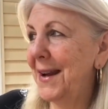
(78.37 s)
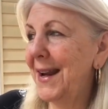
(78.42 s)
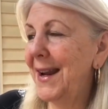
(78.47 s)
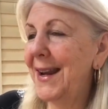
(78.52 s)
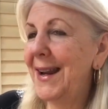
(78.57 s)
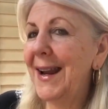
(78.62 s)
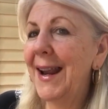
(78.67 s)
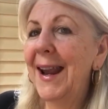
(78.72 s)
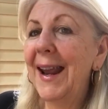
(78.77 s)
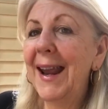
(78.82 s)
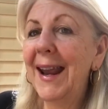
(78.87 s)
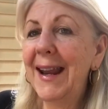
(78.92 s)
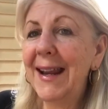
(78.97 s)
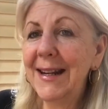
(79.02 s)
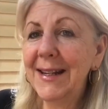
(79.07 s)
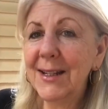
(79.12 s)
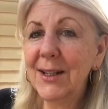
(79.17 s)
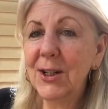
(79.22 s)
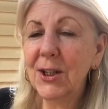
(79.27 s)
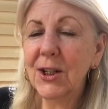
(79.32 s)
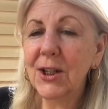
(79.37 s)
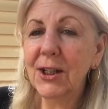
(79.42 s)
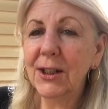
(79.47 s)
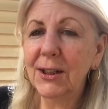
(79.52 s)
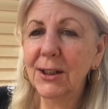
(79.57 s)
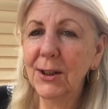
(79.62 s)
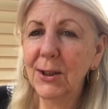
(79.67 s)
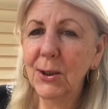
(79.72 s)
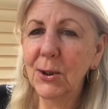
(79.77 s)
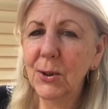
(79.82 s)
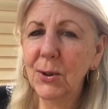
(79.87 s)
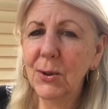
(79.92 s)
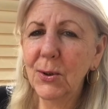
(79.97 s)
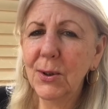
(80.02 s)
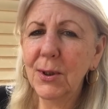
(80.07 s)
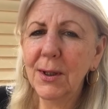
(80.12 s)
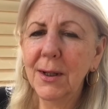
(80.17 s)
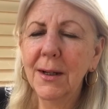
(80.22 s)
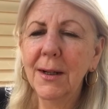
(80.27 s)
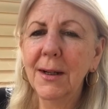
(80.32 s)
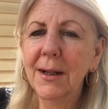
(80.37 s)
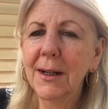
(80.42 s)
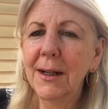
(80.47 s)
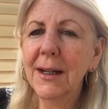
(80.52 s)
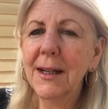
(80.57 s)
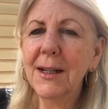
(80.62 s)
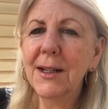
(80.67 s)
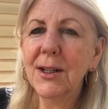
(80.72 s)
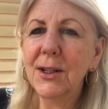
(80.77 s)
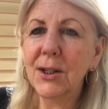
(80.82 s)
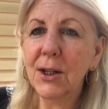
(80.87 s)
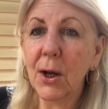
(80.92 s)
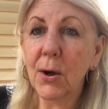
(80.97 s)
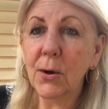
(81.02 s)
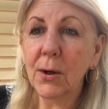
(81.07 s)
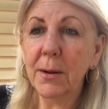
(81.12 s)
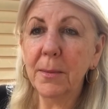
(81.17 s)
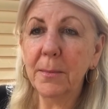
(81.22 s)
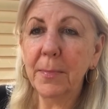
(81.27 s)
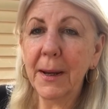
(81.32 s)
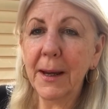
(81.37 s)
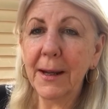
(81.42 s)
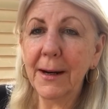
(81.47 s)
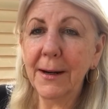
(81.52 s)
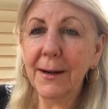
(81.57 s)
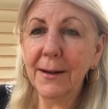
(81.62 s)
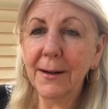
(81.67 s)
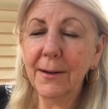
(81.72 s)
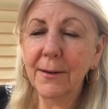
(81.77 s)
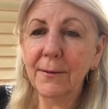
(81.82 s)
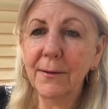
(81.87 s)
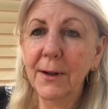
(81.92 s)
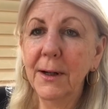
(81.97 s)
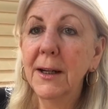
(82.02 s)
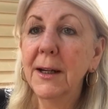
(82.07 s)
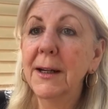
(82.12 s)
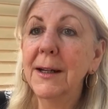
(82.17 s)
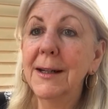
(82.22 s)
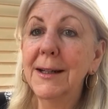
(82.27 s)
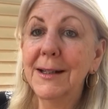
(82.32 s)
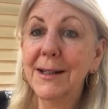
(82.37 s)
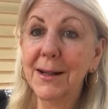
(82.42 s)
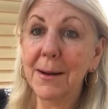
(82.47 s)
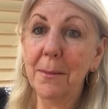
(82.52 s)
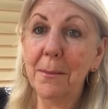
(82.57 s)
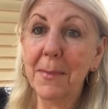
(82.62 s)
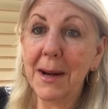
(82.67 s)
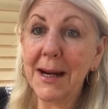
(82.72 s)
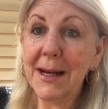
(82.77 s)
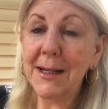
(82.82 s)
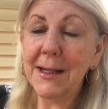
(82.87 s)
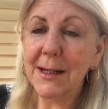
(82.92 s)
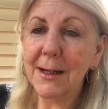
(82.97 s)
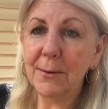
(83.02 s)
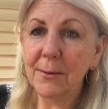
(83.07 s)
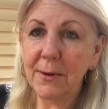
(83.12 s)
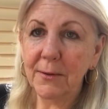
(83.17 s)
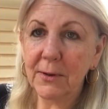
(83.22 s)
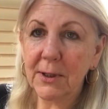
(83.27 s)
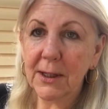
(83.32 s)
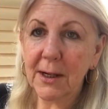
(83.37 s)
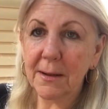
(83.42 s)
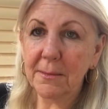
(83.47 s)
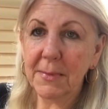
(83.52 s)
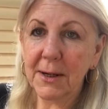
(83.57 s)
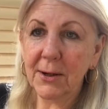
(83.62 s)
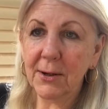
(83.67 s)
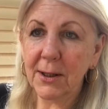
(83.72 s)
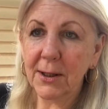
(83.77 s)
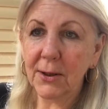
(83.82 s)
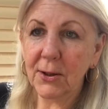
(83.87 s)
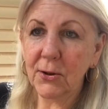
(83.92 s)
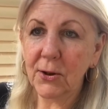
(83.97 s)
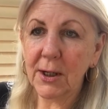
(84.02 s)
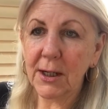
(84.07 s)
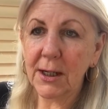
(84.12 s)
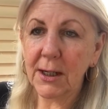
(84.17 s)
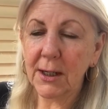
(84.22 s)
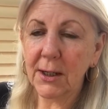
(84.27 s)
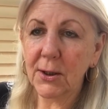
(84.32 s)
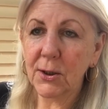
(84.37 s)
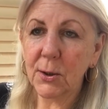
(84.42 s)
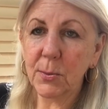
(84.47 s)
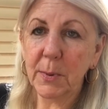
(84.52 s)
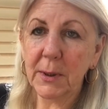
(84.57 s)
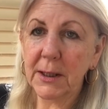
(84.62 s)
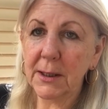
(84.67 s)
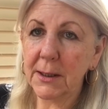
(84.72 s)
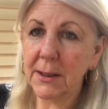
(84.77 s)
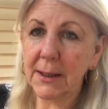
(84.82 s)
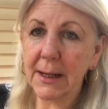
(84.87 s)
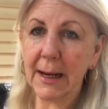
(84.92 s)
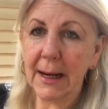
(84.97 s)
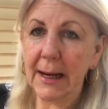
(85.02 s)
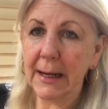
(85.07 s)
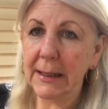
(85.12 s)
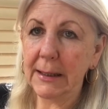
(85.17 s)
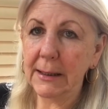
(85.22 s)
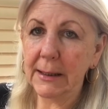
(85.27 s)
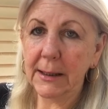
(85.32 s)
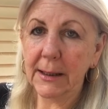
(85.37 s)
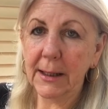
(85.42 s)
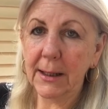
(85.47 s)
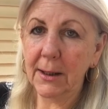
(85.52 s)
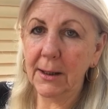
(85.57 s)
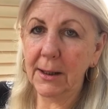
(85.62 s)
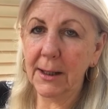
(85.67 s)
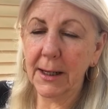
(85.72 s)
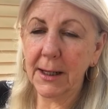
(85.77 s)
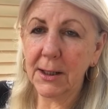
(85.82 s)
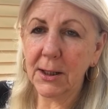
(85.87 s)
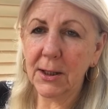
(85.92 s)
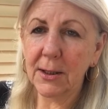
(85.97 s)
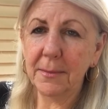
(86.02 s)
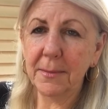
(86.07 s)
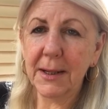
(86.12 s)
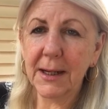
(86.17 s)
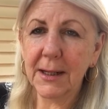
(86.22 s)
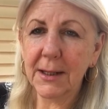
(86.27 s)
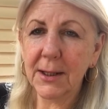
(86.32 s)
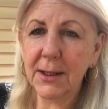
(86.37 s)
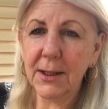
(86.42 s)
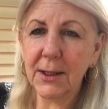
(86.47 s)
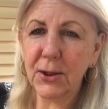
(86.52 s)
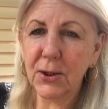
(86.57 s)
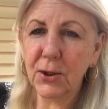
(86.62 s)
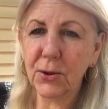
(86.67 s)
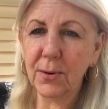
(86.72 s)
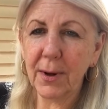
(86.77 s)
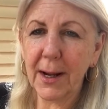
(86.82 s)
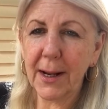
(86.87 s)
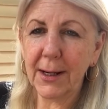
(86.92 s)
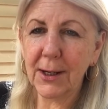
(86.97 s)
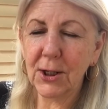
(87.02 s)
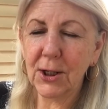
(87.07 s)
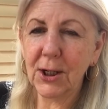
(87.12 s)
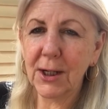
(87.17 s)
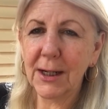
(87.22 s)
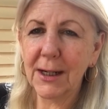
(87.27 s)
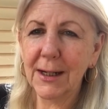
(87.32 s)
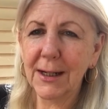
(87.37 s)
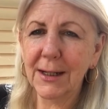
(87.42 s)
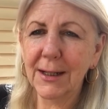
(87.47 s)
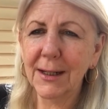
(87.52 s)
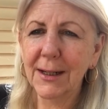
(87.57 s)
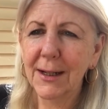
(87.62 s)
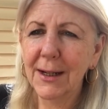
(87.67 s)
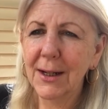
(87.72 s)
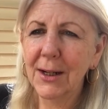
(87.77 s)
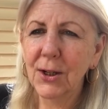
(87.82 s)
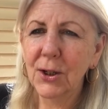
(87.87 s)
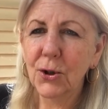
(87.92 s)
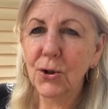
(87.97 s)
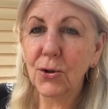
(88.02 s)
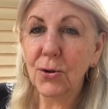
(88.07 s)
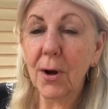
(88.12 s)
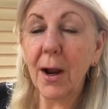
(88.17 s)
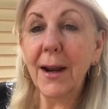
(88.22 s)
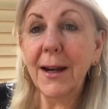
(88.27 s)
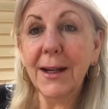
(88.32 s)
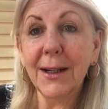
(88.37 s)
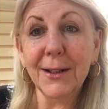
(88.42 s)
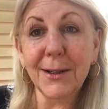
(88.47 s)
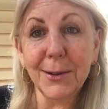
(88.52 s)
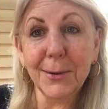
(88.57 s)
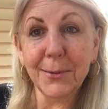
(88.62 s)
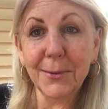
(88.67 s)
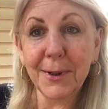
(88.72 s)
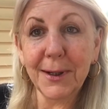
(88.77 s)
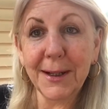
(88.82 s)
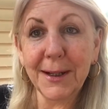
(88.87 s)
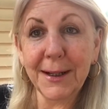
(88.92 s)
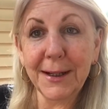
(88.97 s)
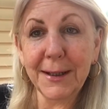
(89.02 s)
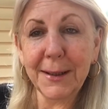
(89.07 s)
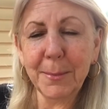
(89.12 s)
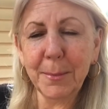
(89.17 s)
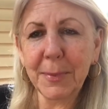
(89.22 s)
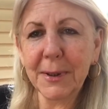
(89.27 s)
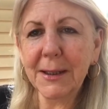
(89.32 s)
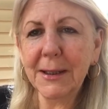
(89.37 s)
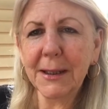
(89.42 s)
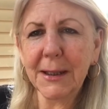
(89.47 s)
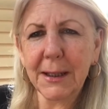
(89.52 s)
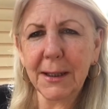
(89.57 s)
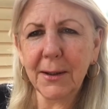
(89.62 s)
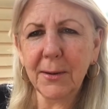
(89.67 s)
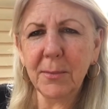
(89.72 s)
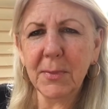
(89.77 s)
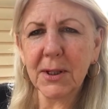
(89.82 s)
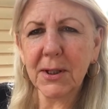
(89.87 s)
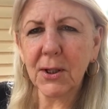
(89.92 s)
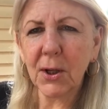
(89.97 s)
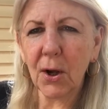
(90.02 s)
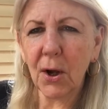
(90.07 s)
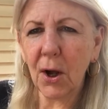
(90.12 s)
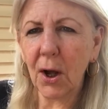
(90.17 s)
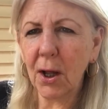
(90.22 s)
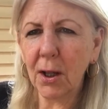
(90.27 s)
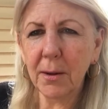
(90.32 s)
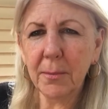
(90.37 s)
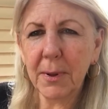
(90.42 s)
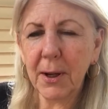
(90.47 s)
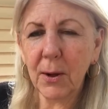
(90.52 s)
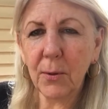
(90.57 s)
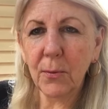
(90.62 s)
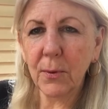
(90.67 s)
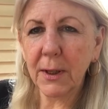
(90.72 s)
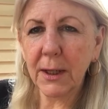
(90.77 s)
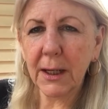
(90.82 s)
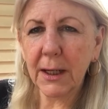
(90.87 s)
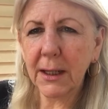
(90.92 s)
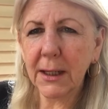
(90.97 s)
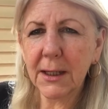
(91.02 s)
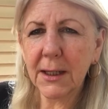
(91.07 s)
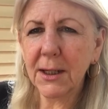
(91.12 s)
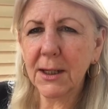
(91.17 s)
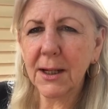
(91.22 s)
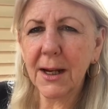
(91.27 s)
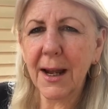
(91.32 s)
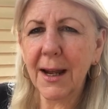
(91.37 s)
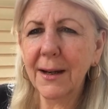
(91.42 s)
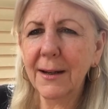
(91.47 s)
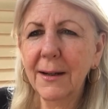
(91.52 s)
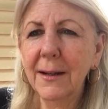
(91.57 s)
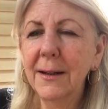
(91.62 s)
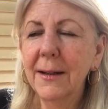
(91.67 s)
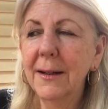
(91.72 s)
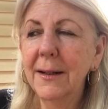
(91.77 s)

He hates to lose. He's so competitive. It's amazing we've stayed married 30 years because I could care less. To me, it's the strategy and trying to win, but to him, it's all about winning. It's not